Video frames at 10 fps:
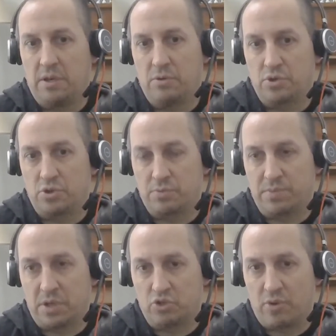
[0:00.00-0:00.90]
Here's your
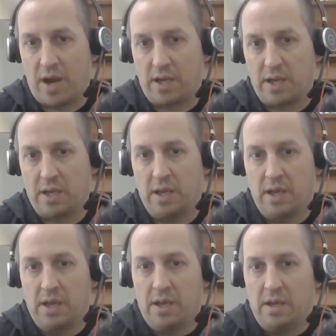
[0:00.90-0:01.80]
shipping and tracking.
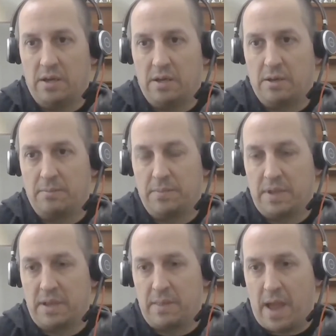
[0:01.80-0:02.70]

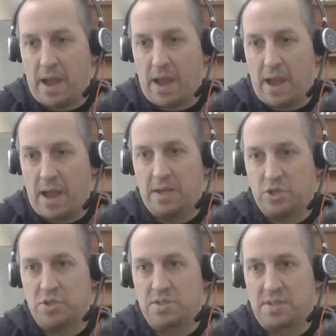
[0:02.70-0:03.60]
And that
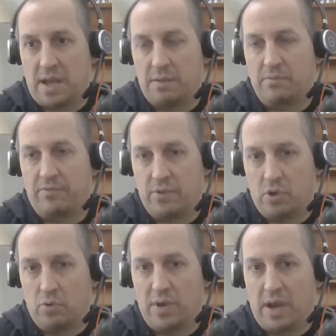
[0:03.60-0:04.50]
manages that
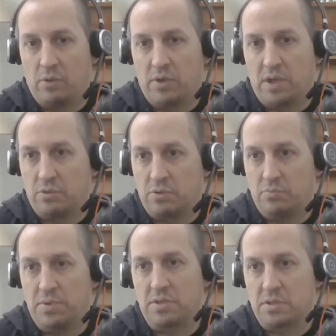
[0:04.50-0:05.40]
flow. Now, the other
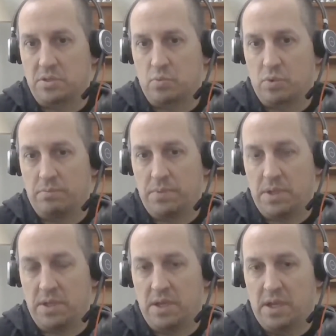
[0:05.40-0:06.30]
two pieces would
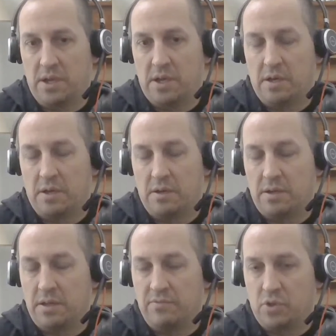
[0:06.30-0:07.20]
be
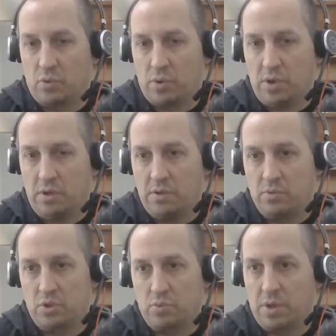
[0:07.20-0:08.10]
inventory,
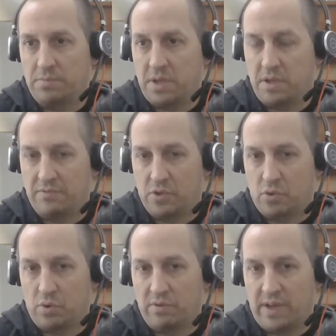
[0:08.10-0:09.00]
which would update
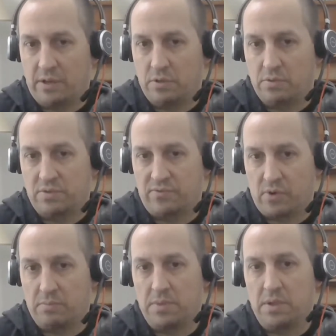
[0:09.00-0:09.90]
inventory values
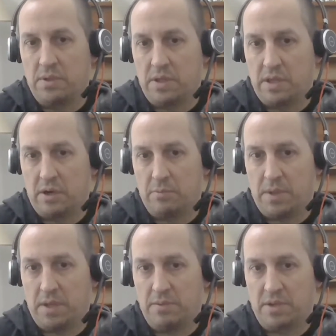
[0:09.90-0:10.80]
from the
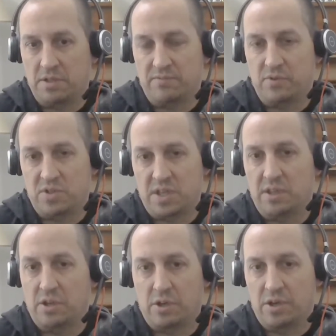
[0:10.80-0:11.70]
ERP, because if you're
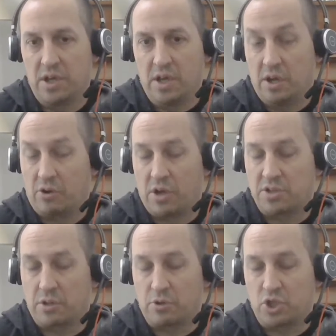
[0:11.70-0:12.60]
selling
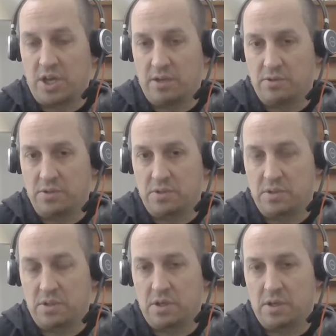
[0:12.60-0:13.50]
across other
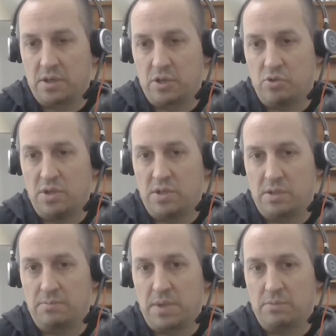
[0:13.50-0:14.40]
channels, you need
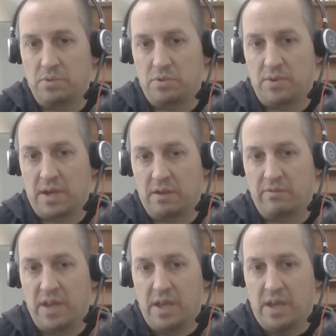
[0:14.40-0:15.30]
to be able to
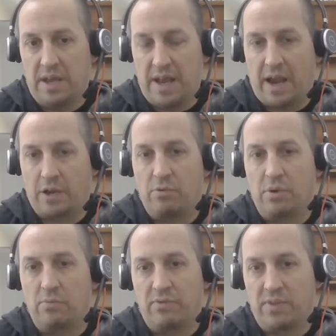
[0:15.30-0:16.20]
have an
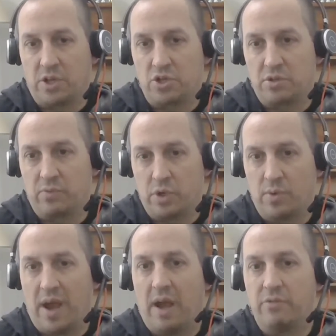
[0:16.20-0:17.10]
accurate reflection of what
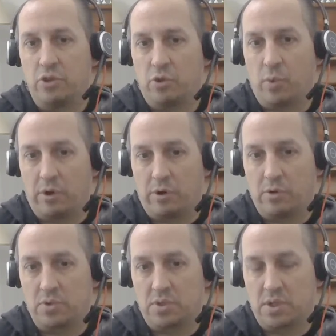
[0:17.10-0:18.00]
you have in your
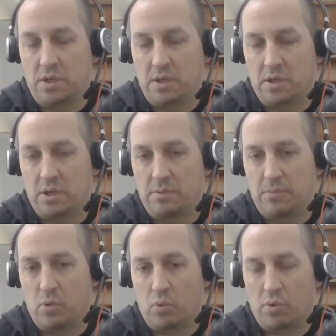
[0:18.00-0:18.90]
warehouse
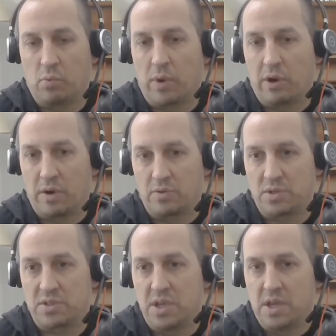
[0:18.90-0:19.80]
or
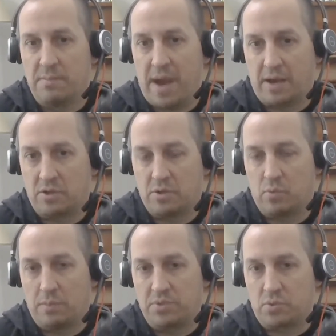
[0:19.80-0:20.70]
warehouses back to
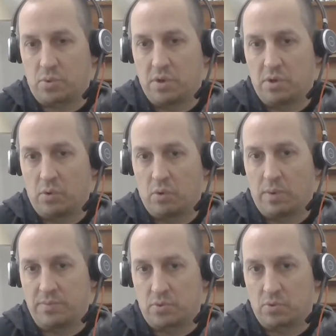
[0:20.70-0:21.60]
the web store or
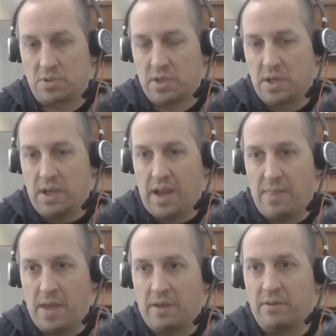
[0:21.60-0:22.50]
web stores.
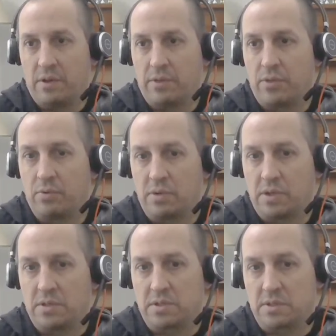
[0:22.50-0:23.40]
And then
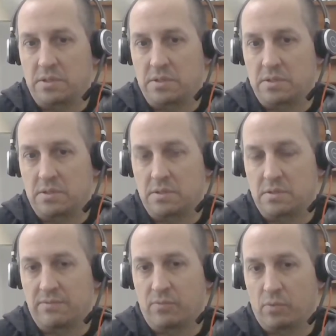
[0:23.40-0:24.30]
thirdly is
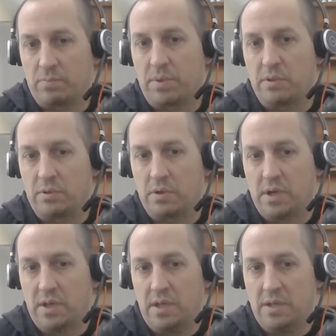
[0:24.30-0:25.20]
the fourth pillar
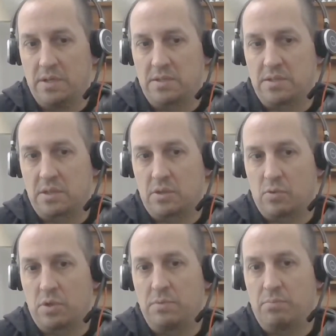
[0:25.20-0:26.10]
is
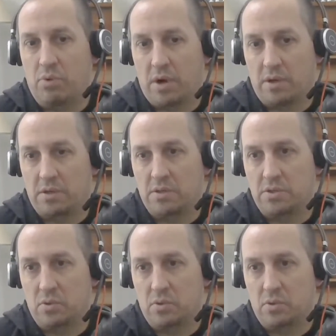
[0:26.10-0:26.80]
going to be product.